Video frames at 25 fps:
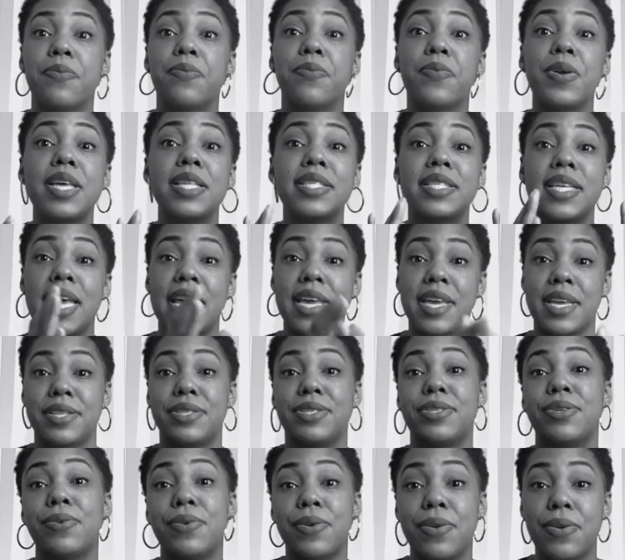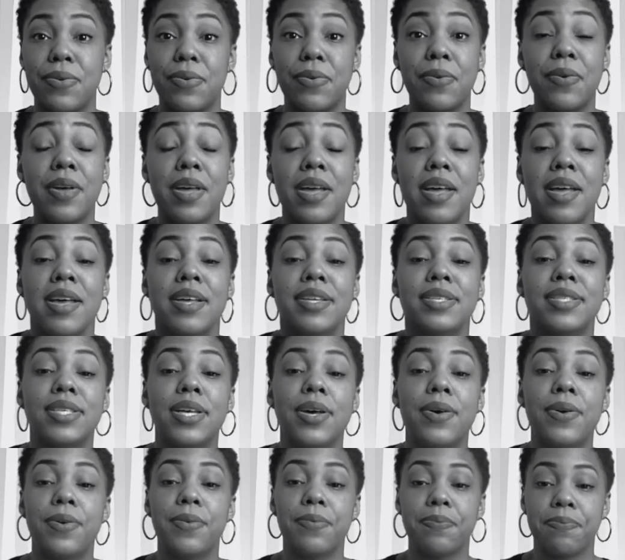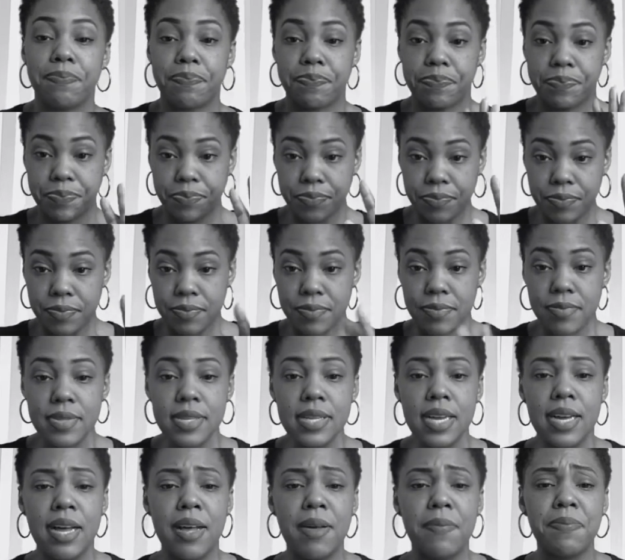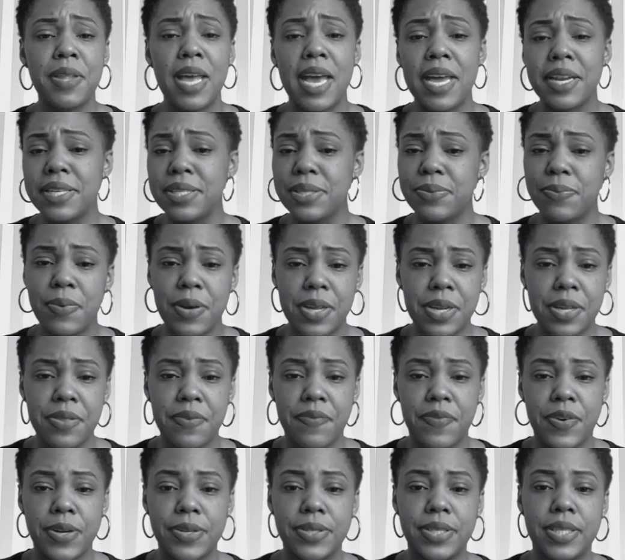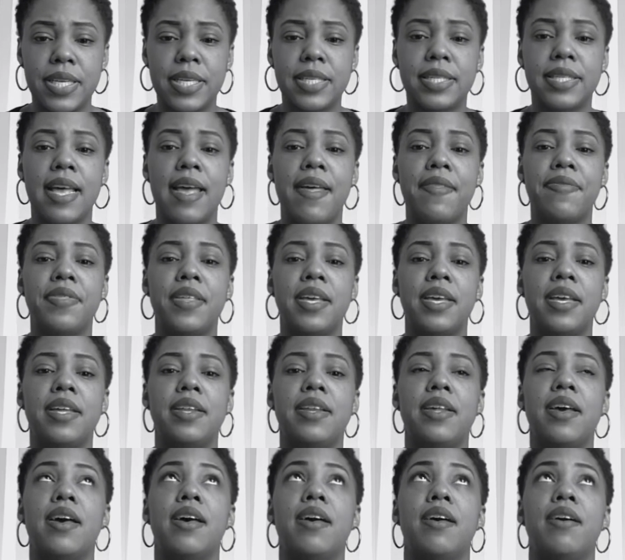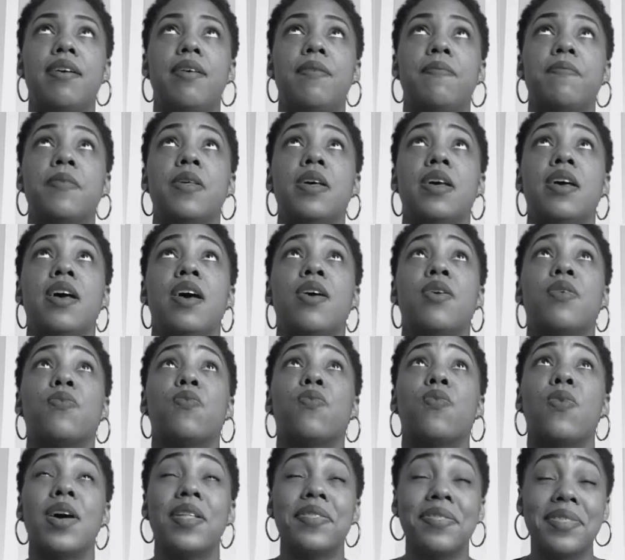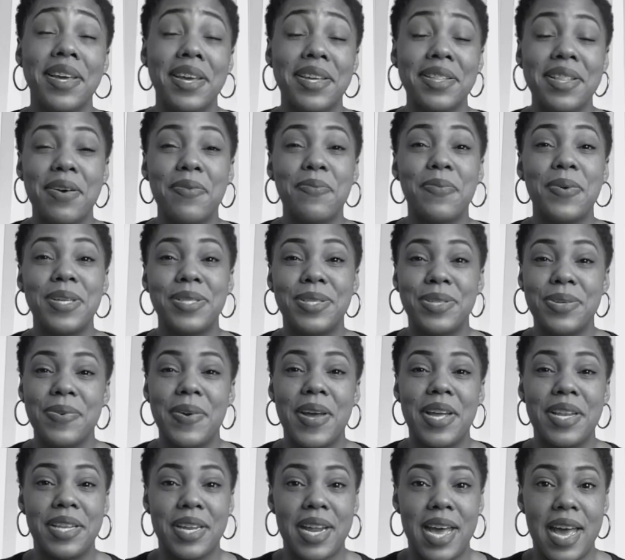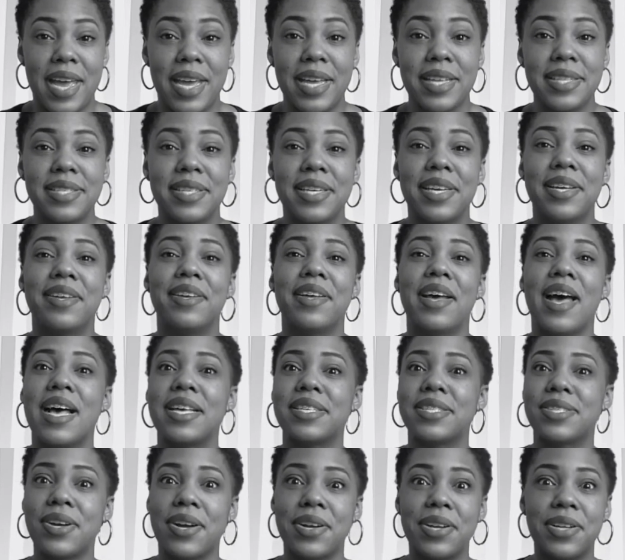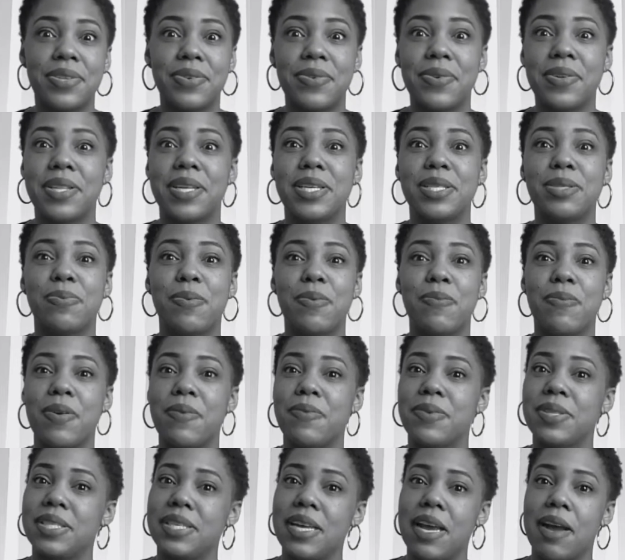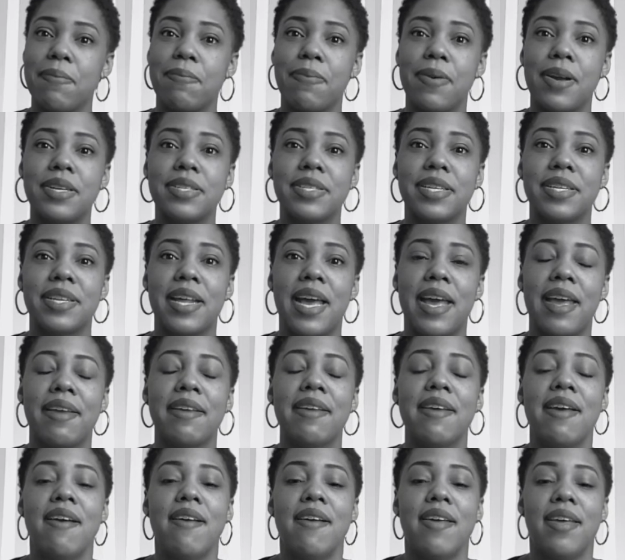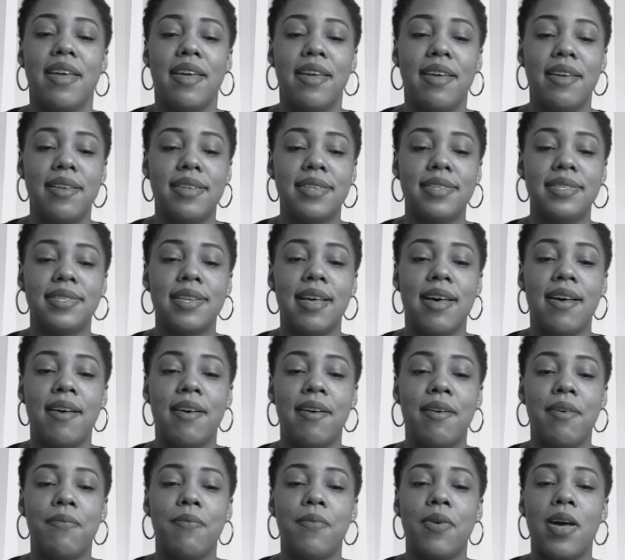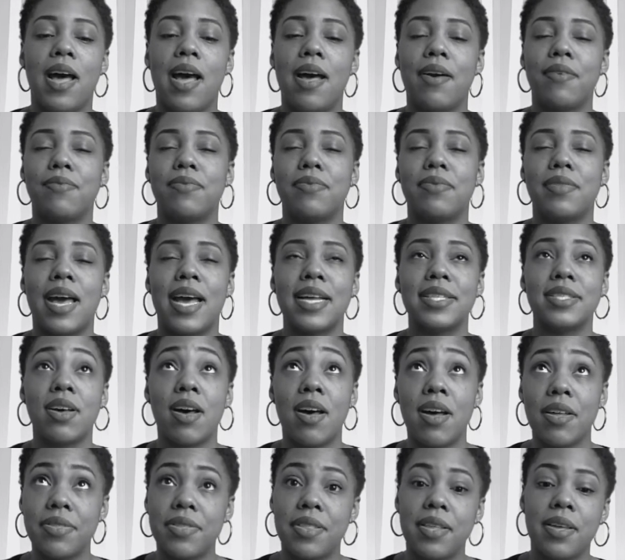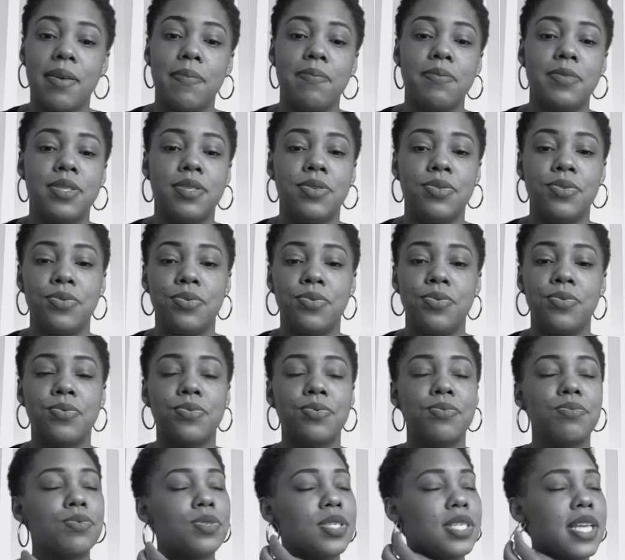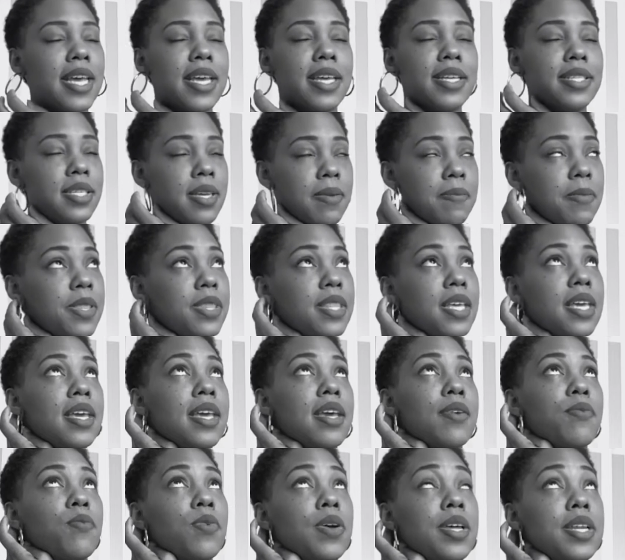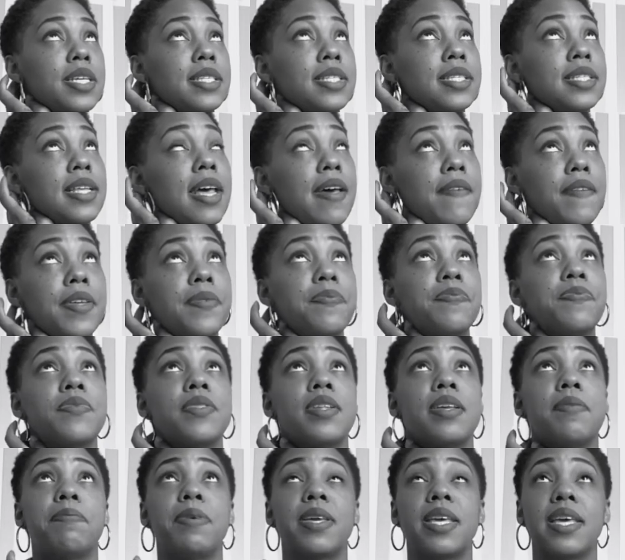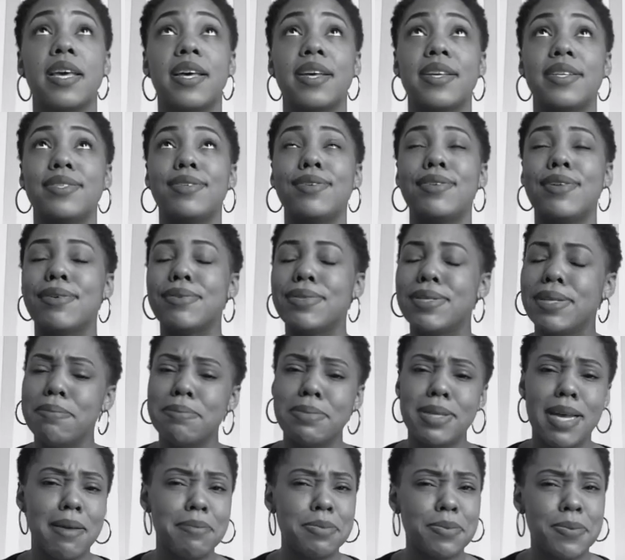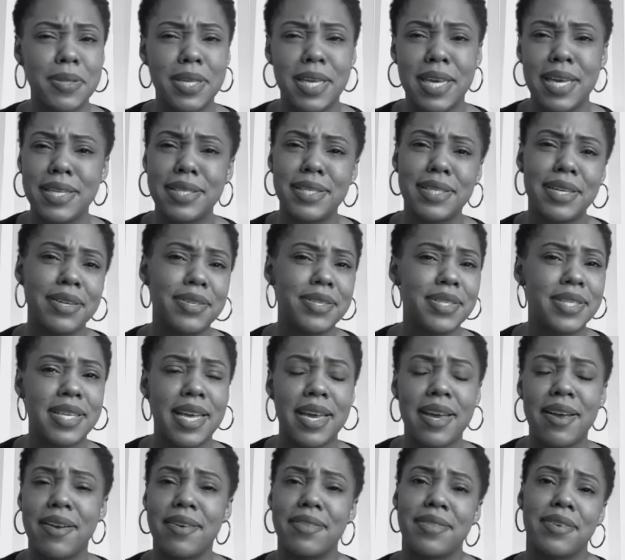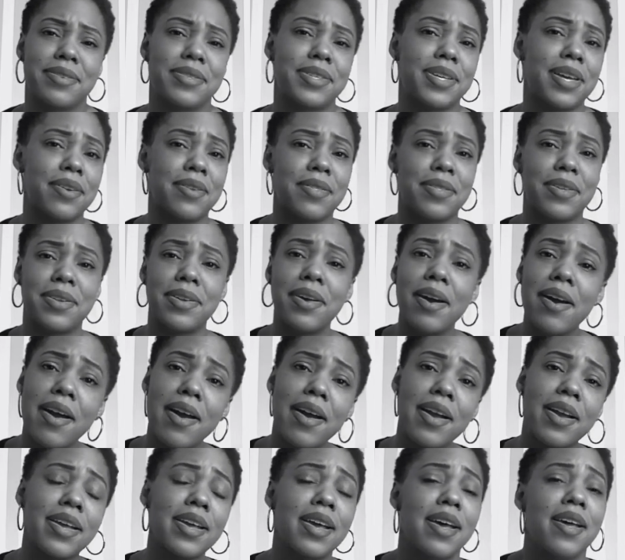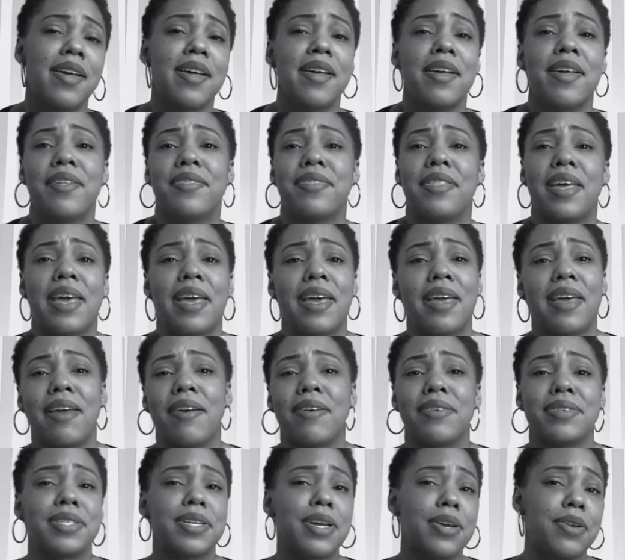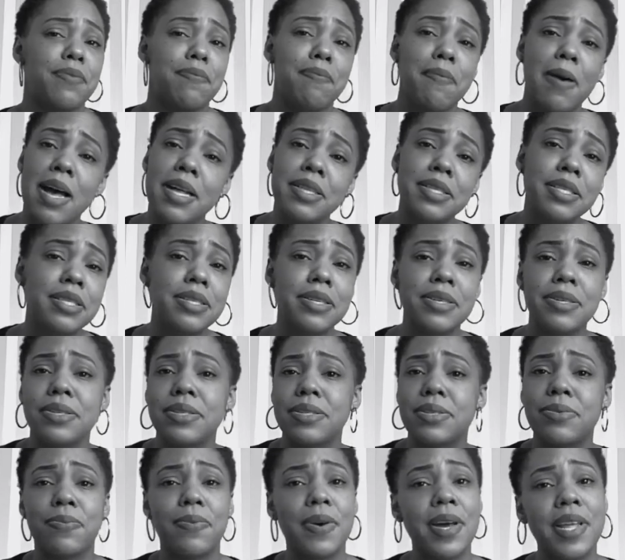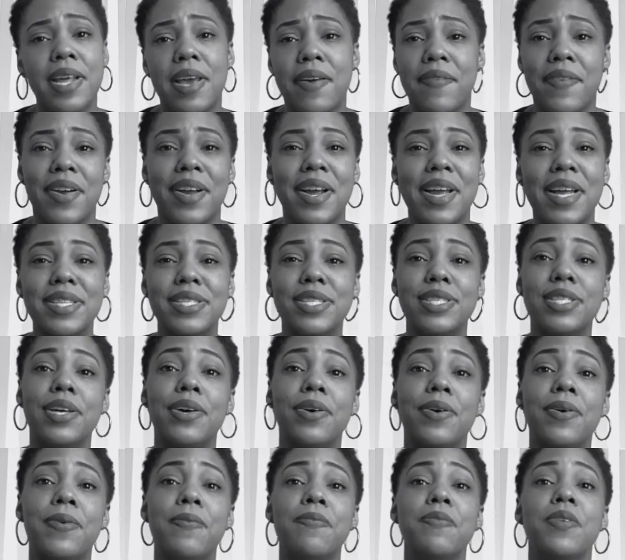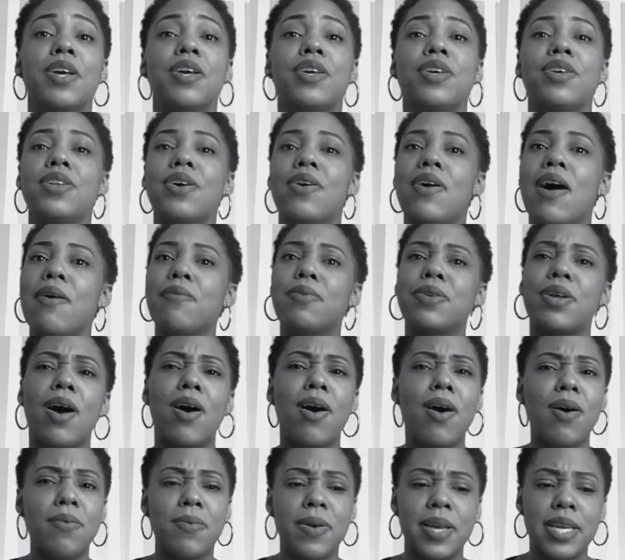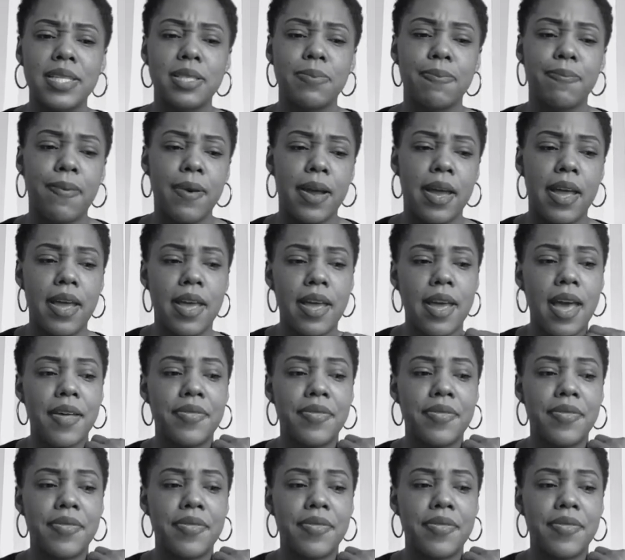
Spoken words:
We take it to you. So that is one of the verses. And then one thing that we do at night, I started doing this when we would say our prayers at night, is I taught them to 2 Timothy 1:7, because, sometimes with kids, they're scared. They're scared of the dark. They are scared of monsters, whatever. And so, I would always pray.